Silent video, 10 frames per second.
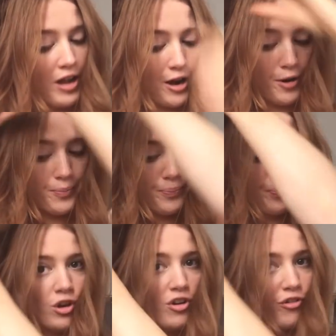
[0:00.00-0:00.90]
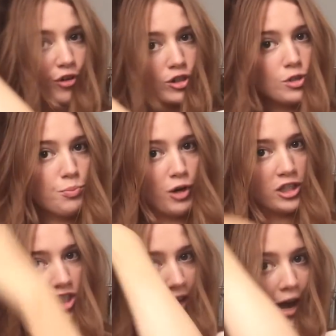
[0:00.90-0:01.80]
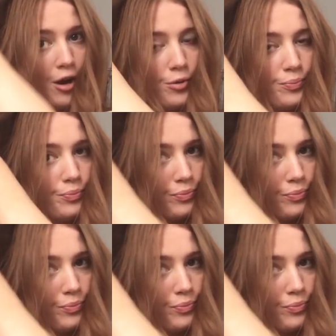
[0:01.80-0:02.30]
of hair. You're gonna first brush it out,